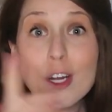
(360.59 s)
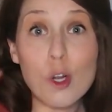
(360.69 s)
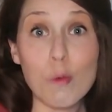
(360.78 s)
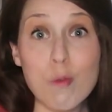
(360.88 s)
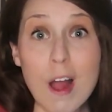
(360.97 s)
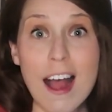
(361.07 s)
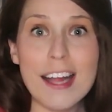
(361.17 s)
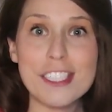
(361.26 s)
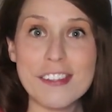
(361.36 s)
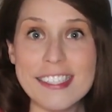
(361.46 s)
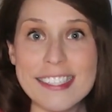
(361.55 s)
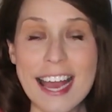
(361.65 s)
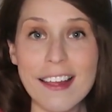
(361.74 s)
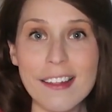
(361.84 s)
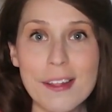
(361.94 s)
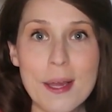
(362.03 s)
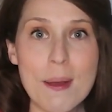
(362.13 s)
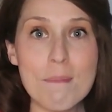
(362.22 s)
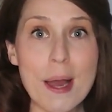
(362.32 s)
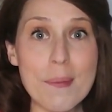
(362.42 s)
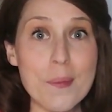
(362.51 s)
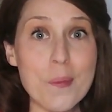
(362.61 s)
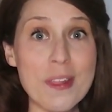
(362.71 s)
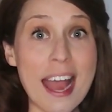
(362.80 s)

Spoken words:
garage, the cell, but when